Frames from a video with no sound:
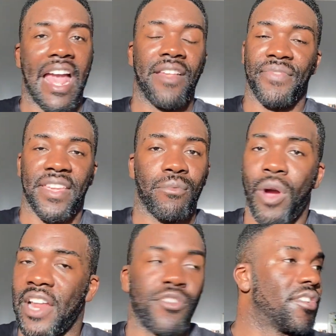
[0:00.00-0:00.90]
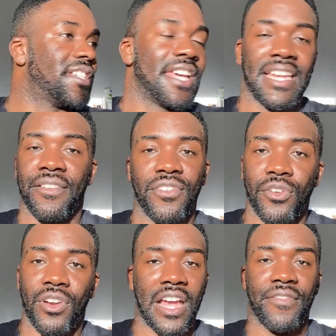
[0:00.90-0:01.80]
And then while you're there living
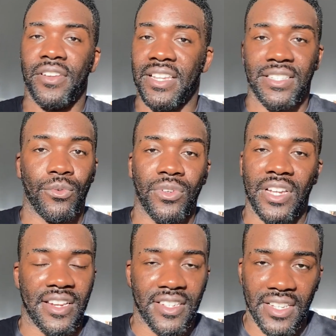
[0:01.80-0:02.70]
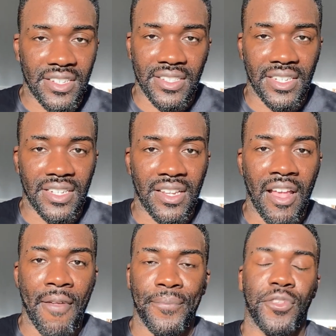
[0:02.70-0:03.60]
your life and it's all done and dusted,
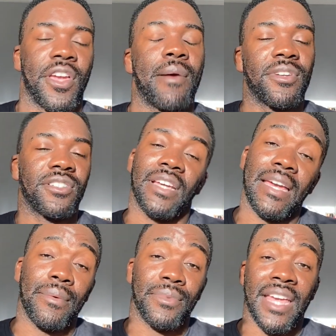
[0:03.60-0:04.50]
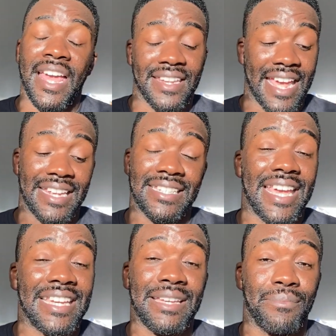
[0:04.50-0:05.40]
you know how much times that is
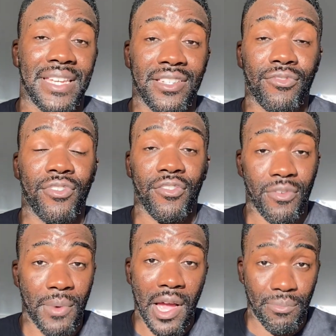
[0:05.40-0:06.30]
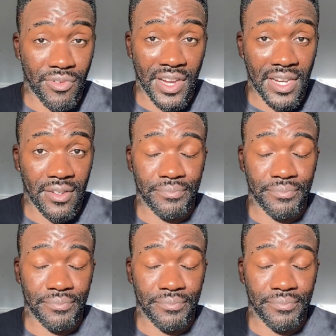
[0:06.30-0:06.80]
taking me to reel from heartbreak?